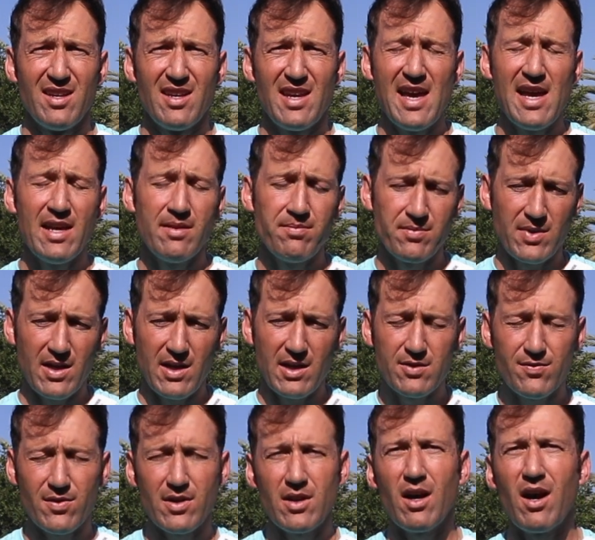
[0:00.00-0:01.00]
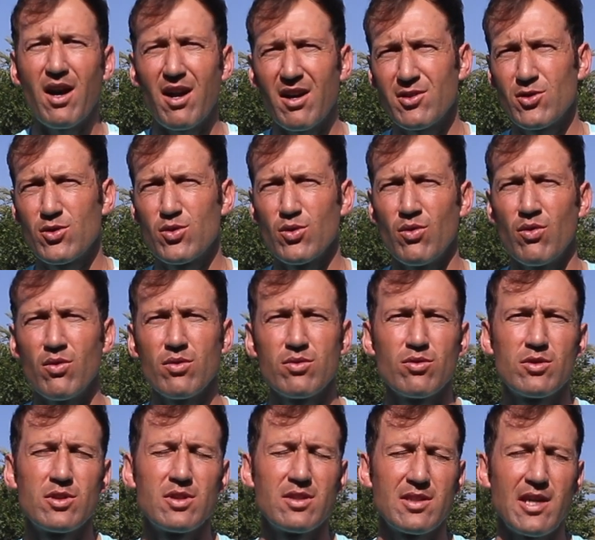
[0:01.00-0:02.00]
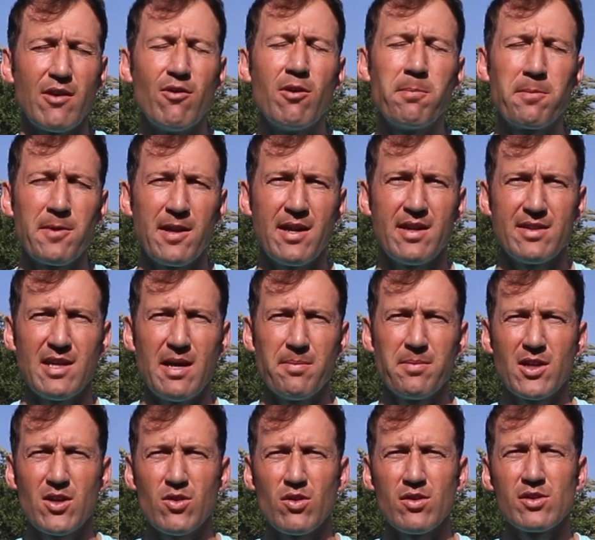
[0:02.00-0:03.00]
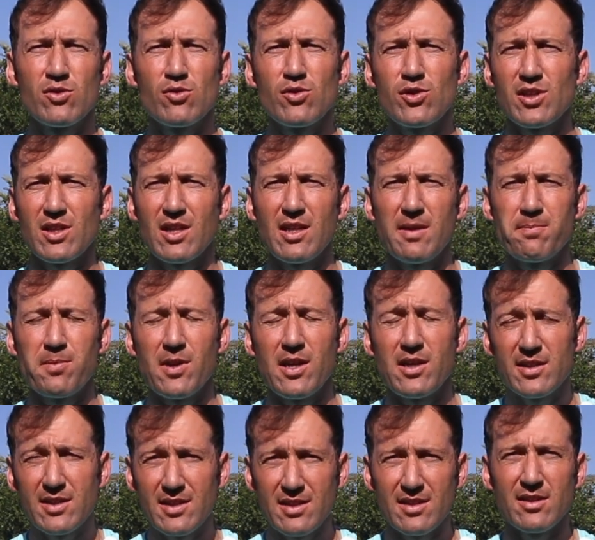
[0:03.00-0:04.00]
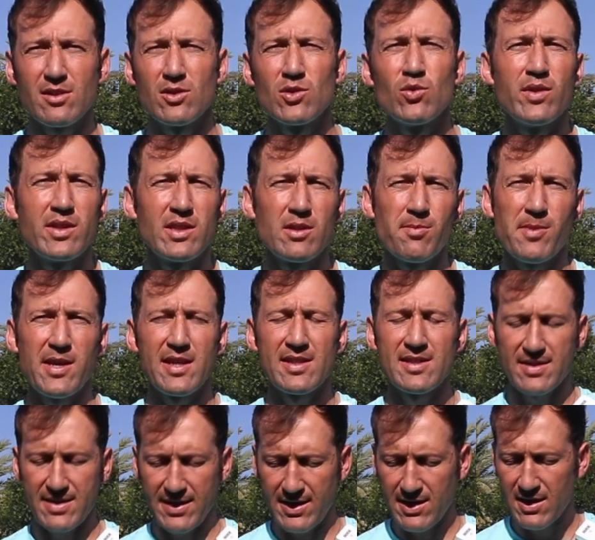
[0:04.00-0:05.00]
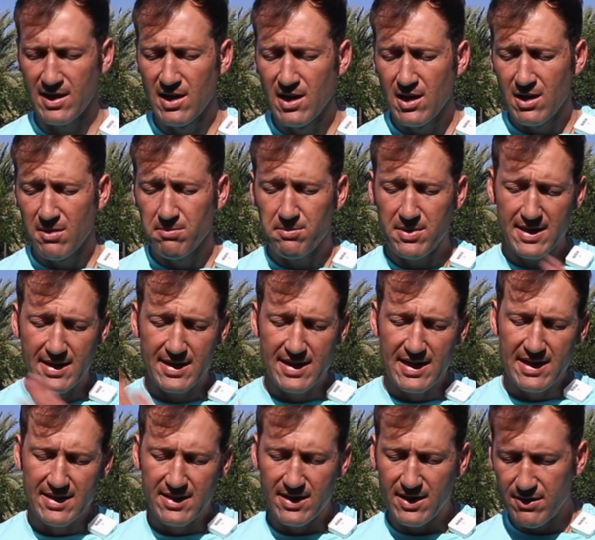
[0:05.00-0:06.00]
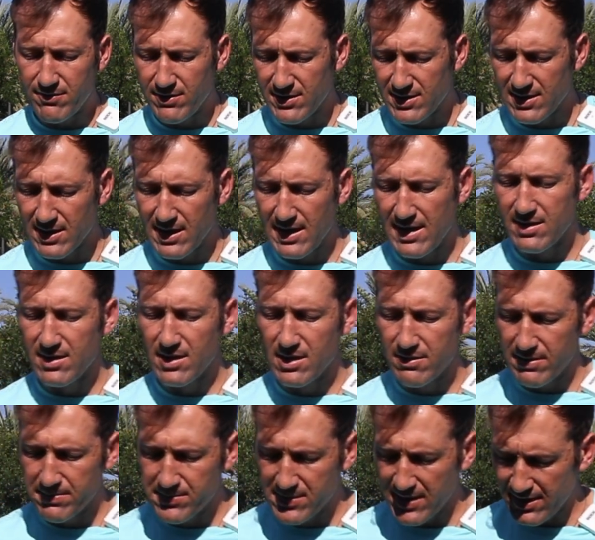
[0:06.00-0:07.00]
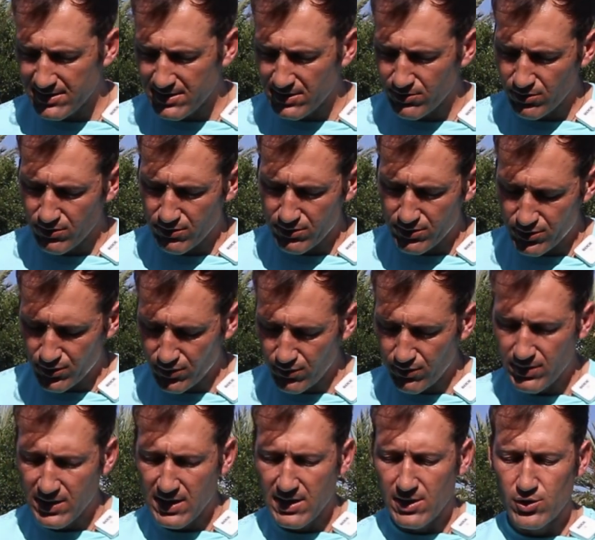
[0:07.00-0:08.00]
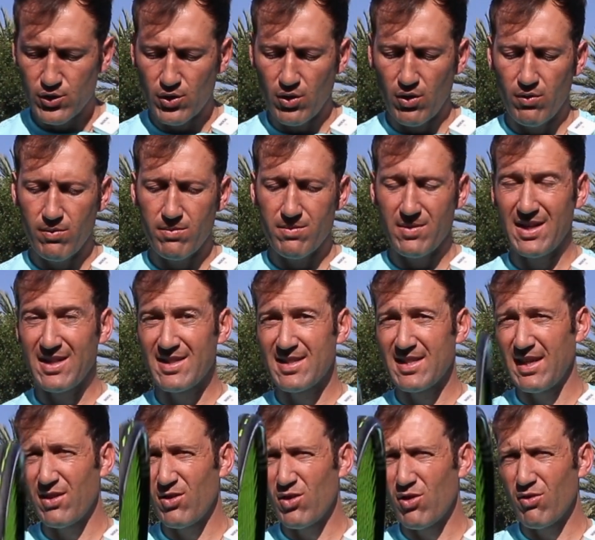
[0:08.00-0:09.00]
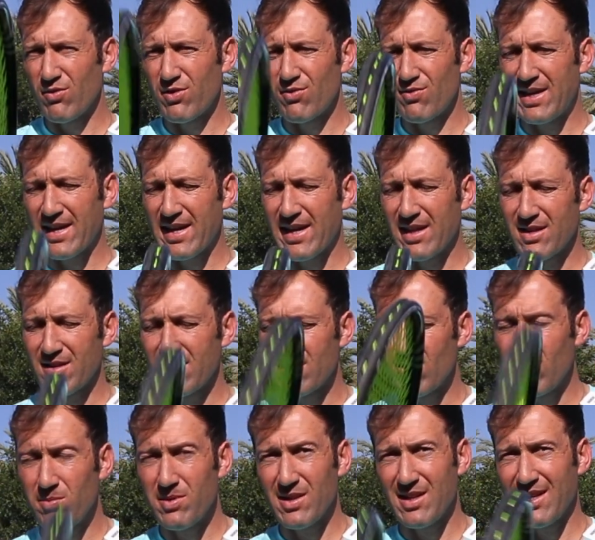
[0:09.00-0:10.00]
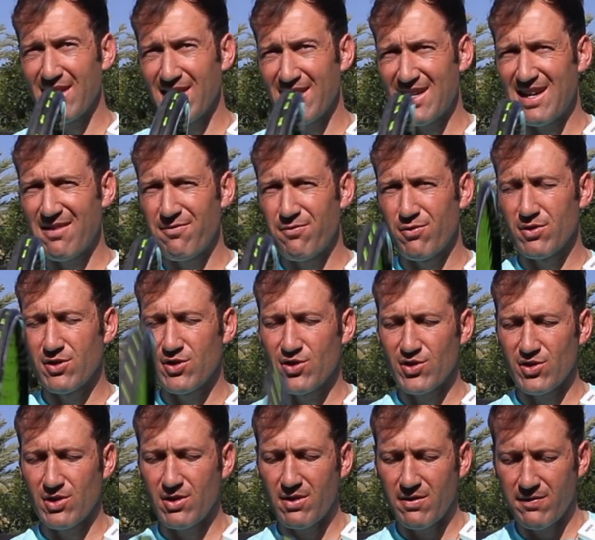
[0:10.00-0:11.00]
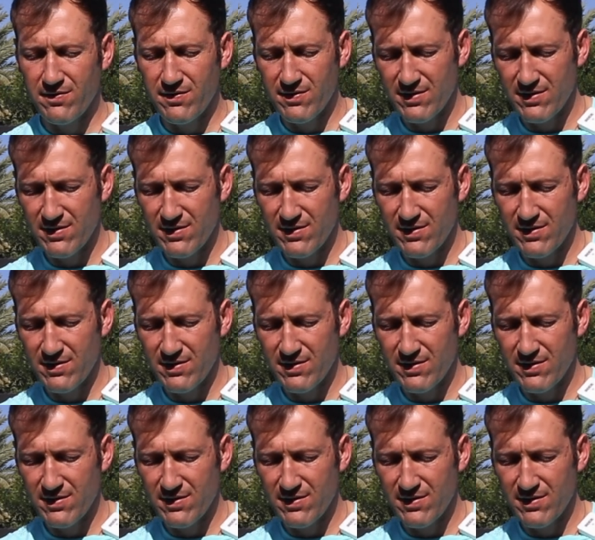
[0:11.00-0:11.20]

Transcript: And it's very hard to tell a player that, because usually players think they're doing the best thing. But again, here is again the grip test that you could do. So let's say you hold the racket a little bit like that for the serve,